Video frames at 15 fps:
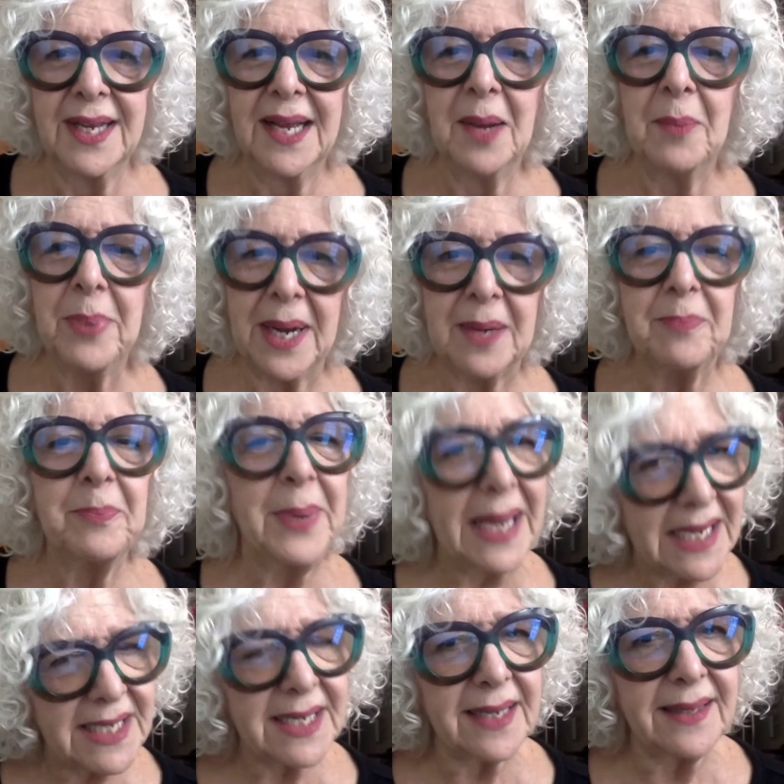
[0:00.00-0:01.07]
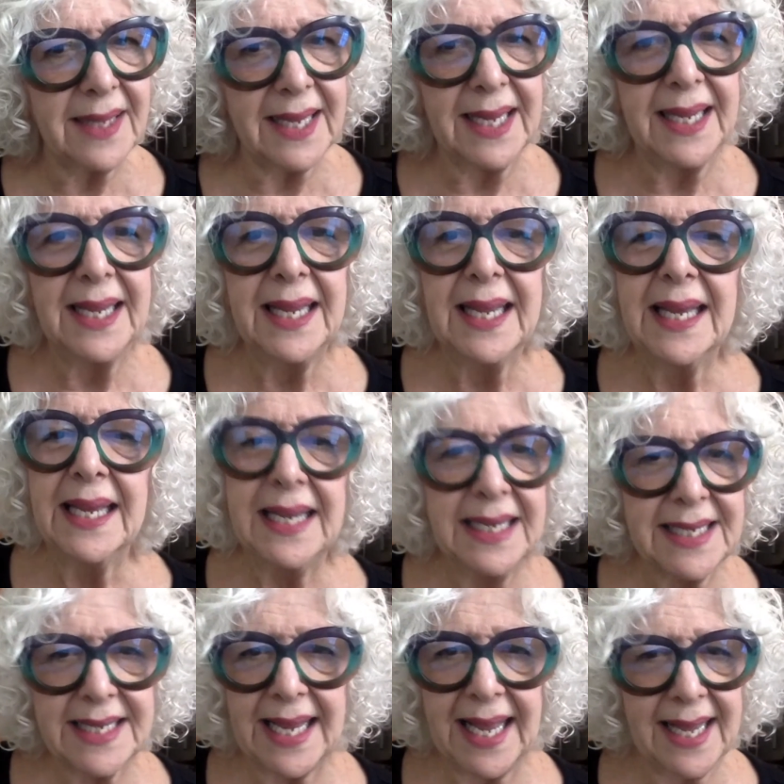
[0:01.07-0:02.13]
But basically, he
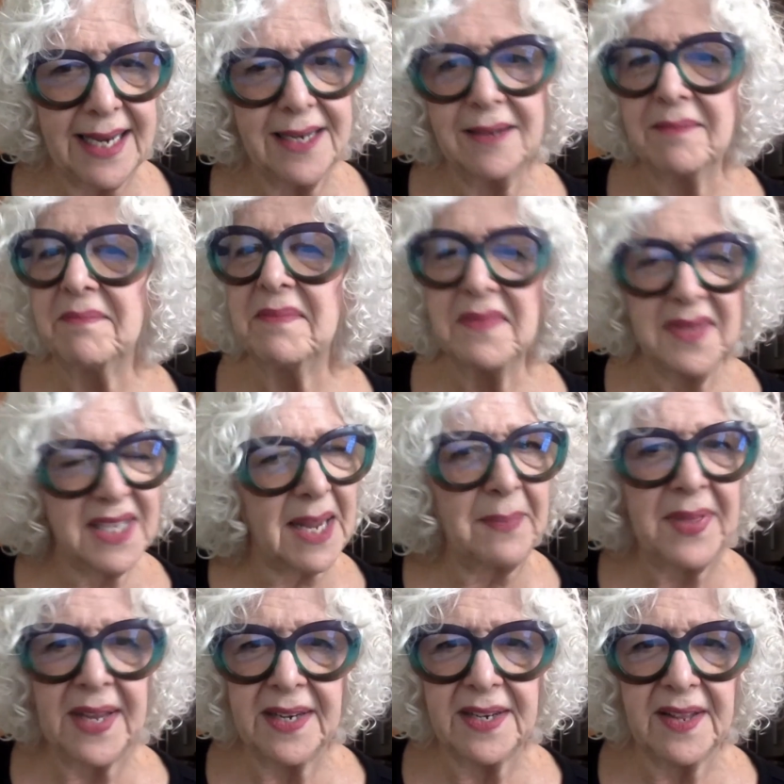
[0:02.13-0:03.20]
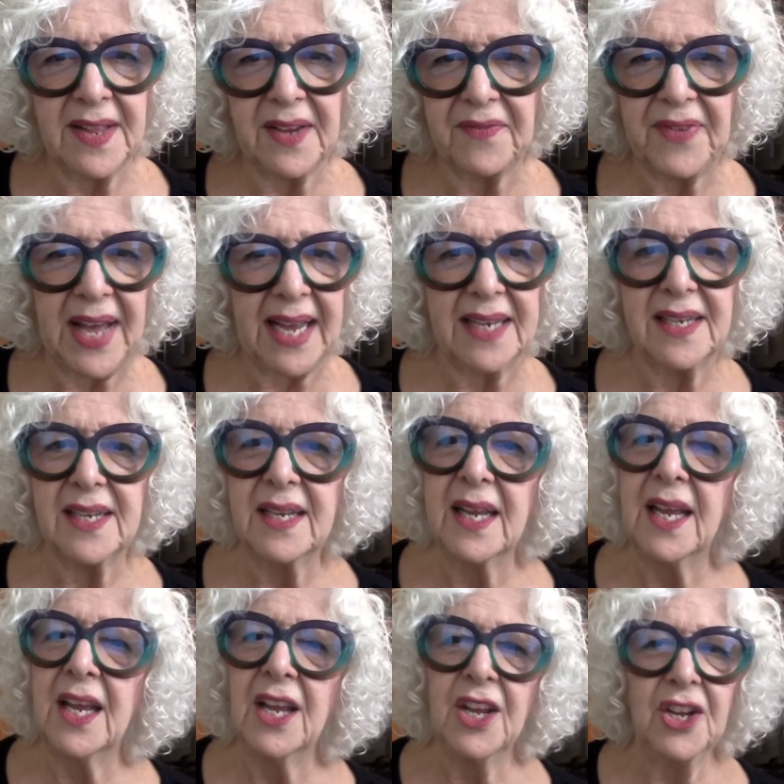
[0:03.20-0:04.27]
said something to the effect,
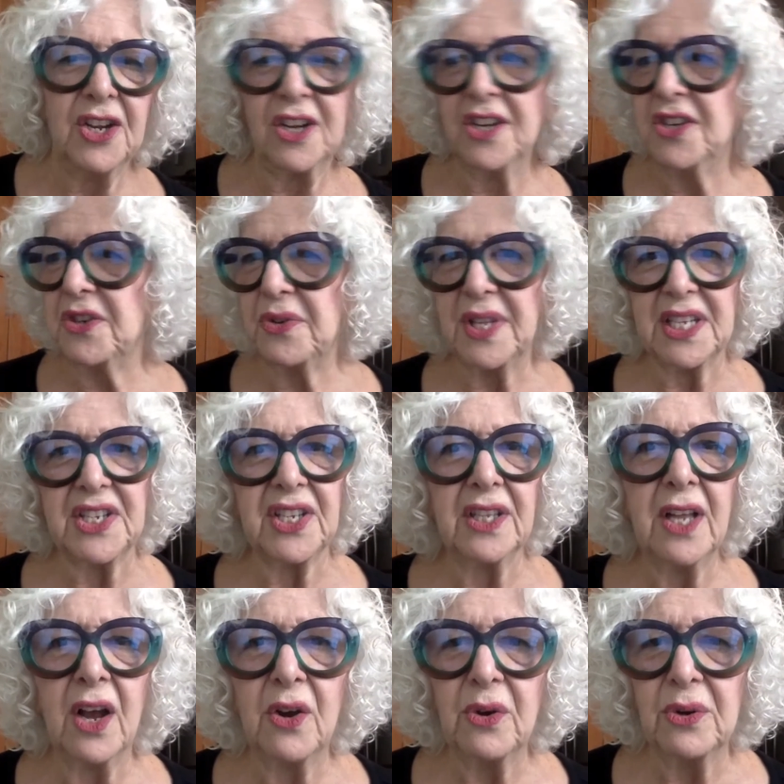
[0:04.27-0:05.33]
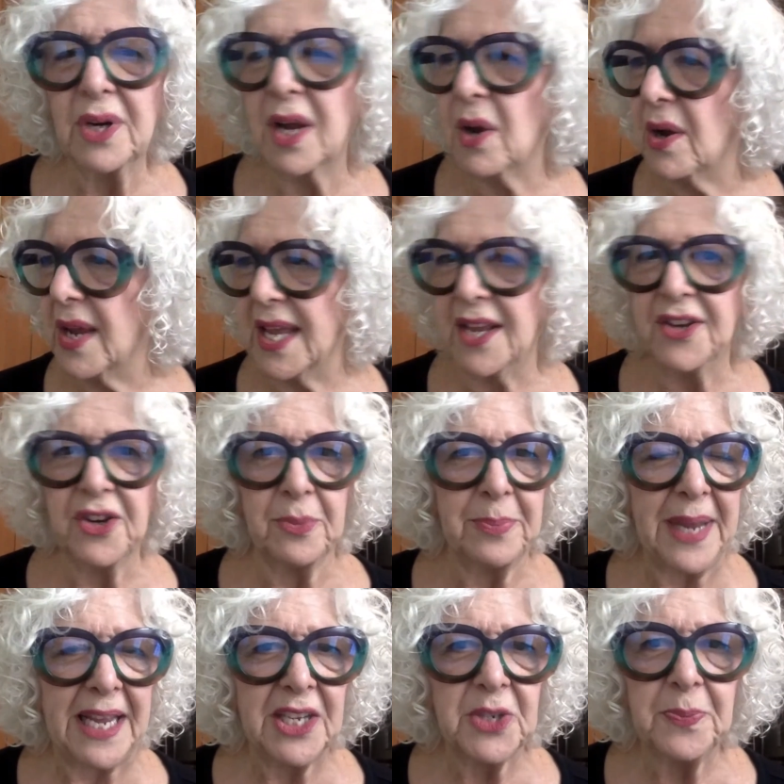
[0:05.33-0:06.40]
"You can do this alone in your
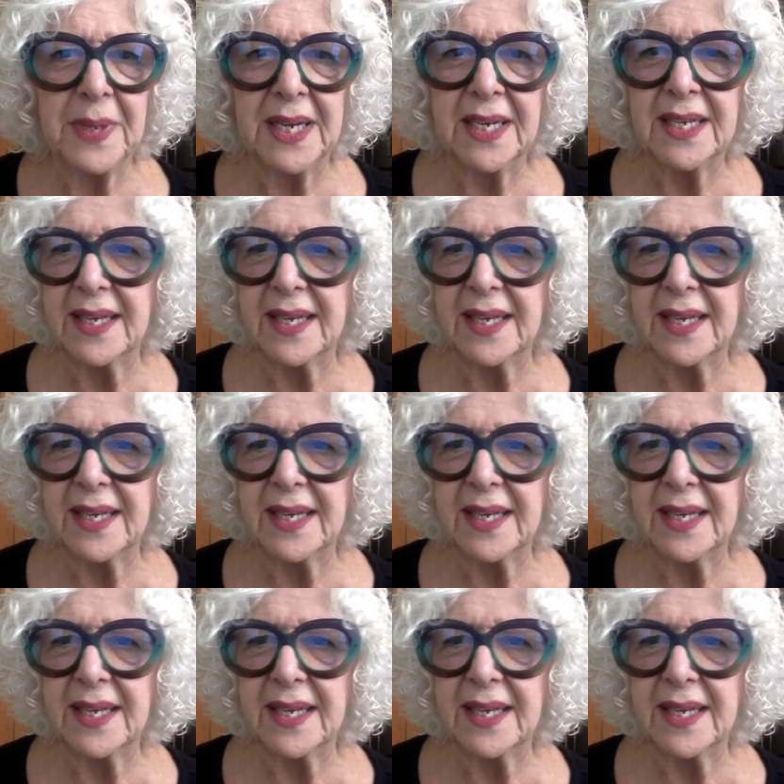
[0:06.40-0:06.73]
basement.